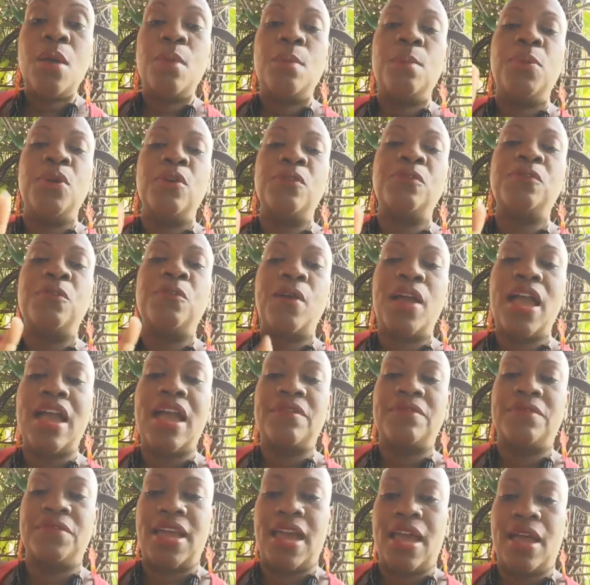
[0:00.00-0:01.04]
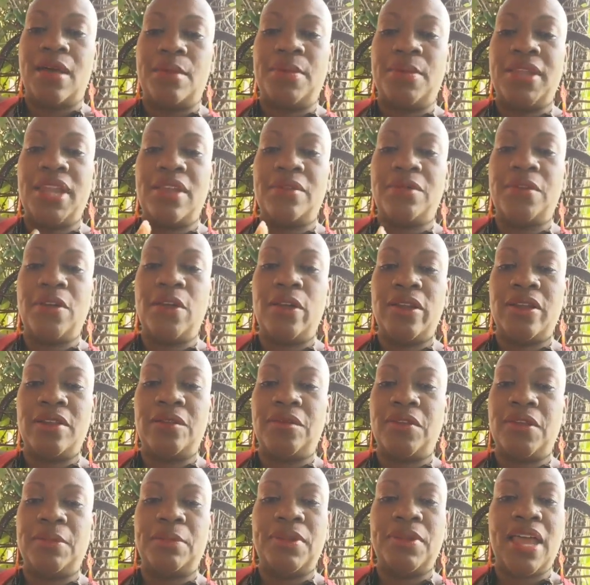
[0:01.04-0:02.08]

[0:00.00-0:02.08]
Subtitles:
Bufu I have not, but I've heard of it,